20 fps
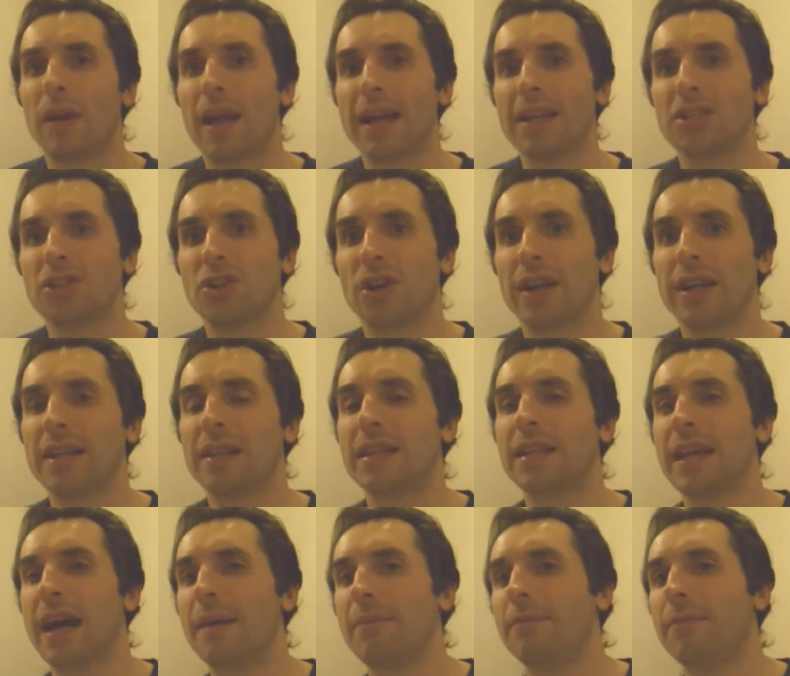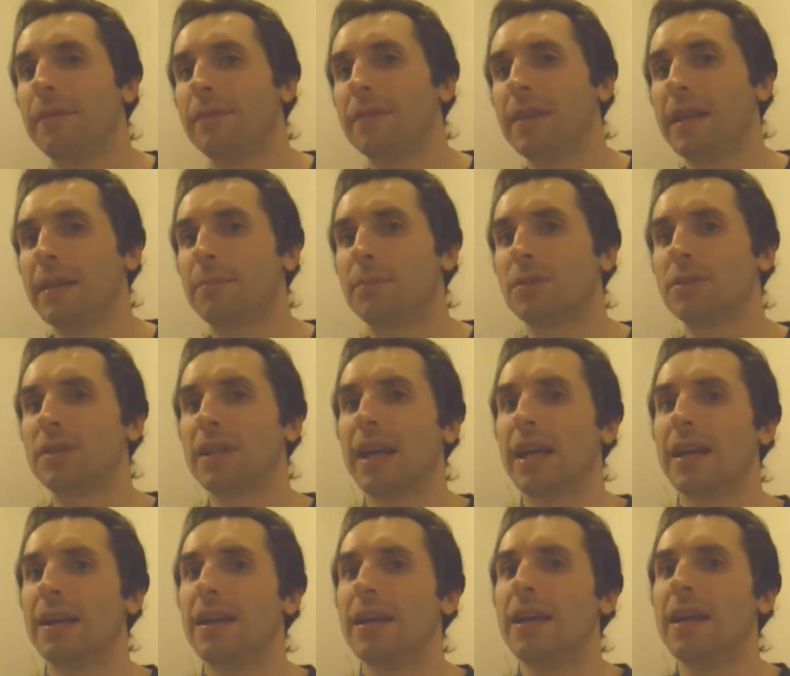Last year I did the top
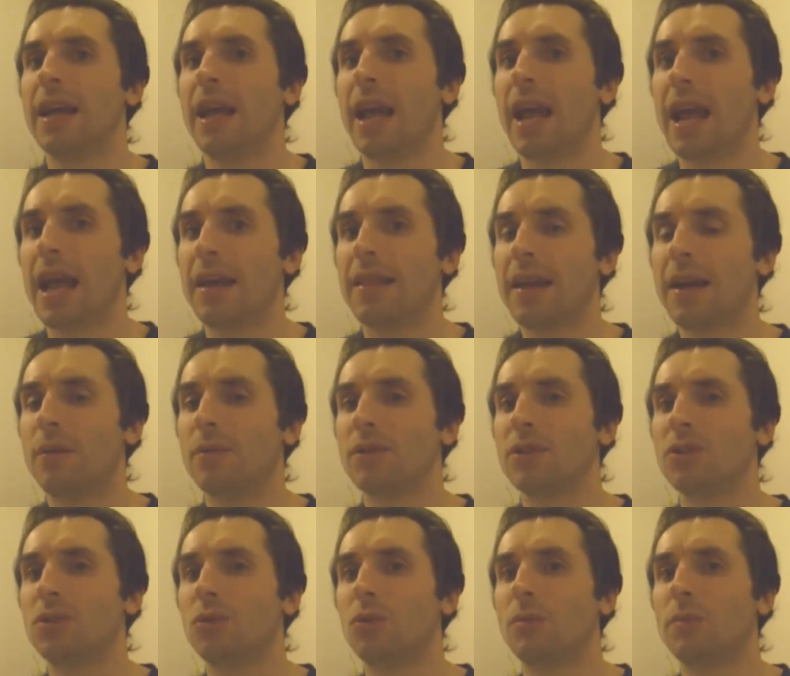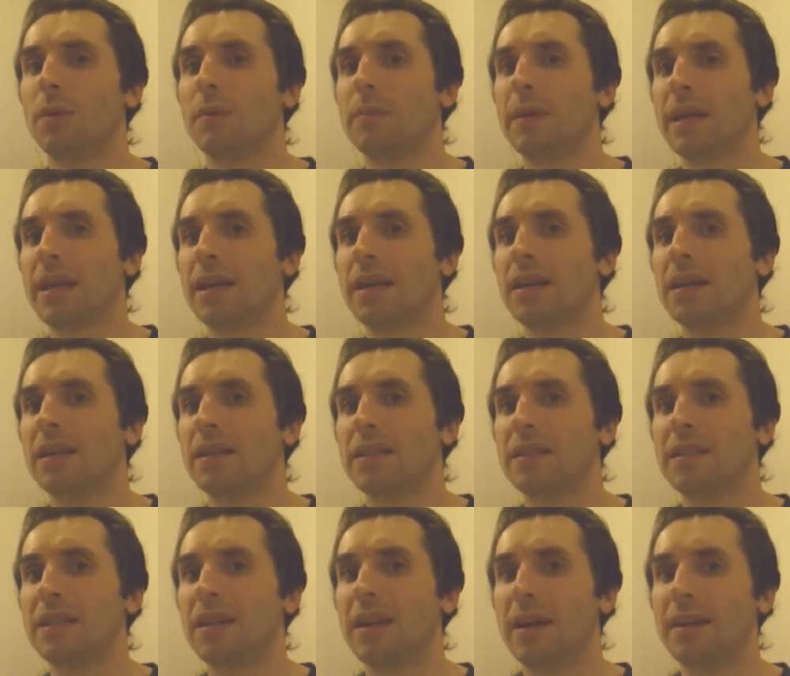15%, and that was doable
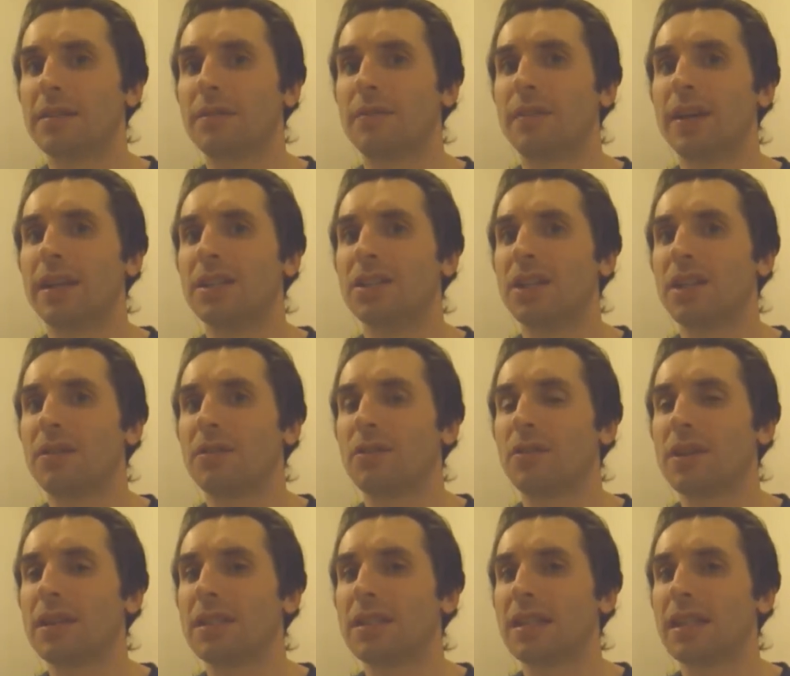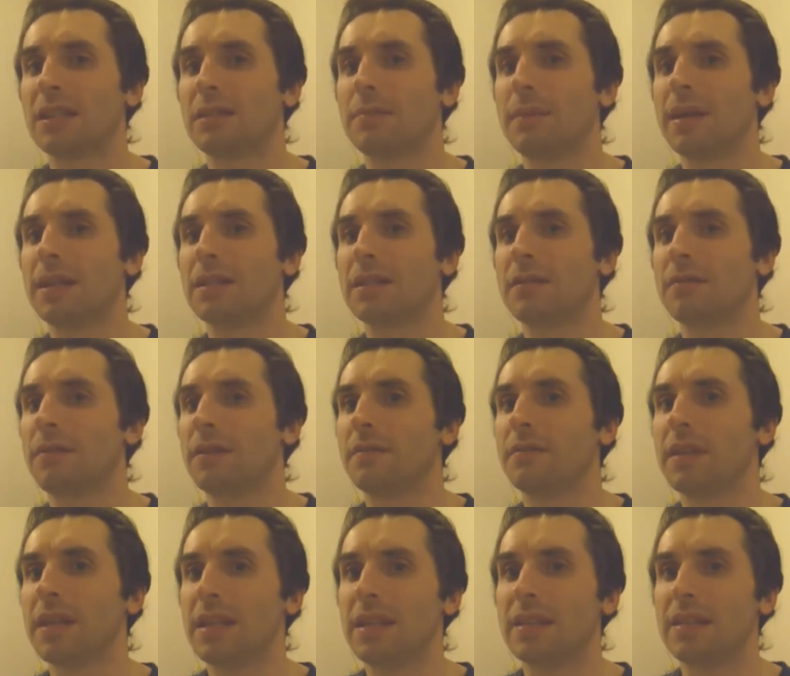because, I was finishing 36 minutes and
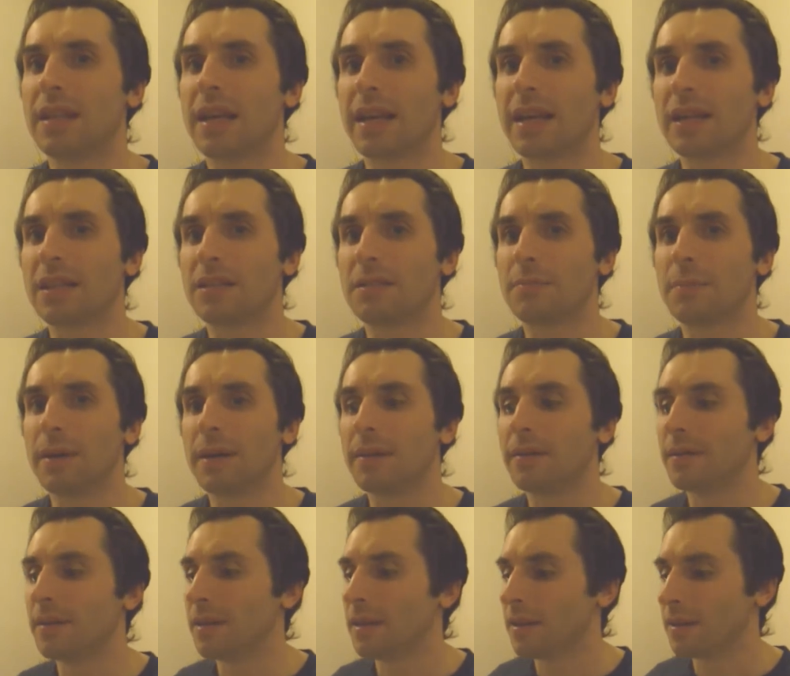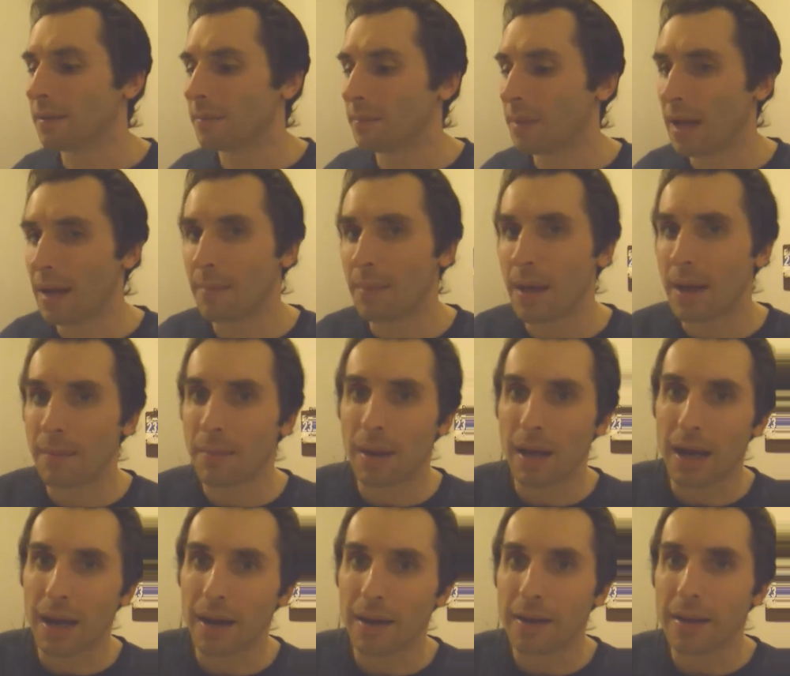15 seconds, but blah, blah,
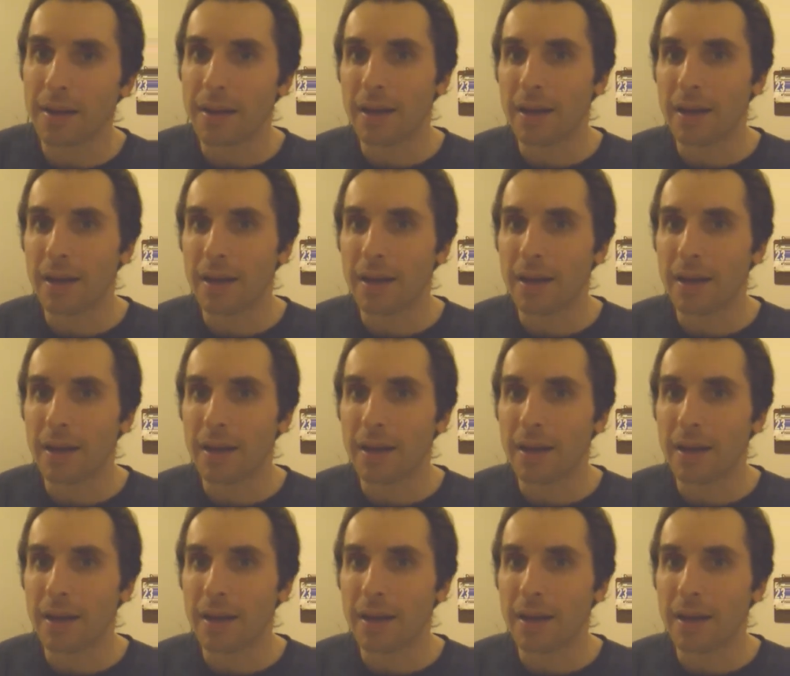blah.